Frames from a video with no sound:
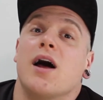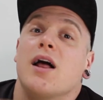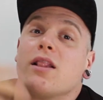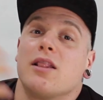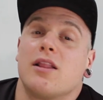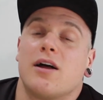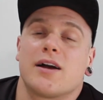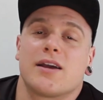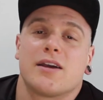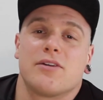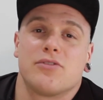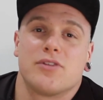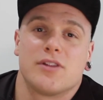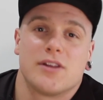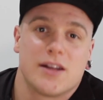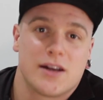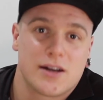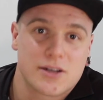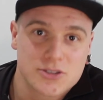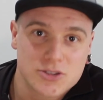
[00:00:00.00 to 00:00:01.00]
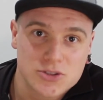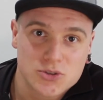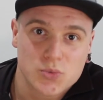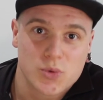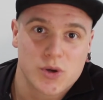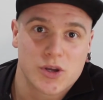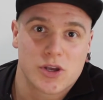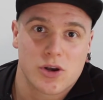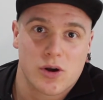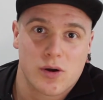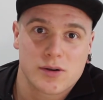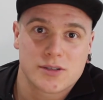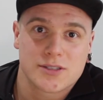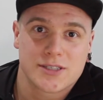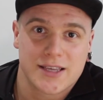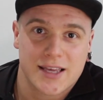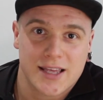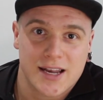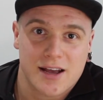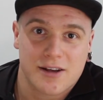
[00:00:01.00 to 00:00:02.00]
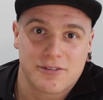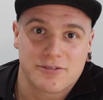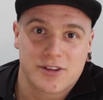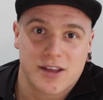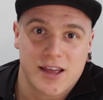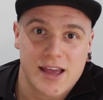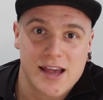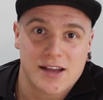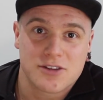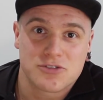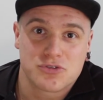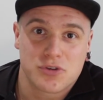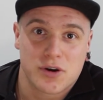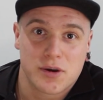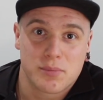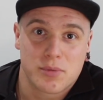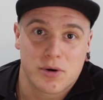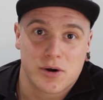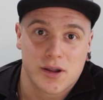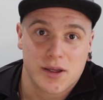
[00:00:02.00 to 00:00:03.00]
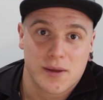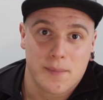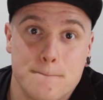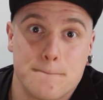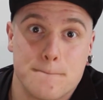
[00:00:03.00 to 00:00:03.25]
like everything else, we're going to get after our dream body.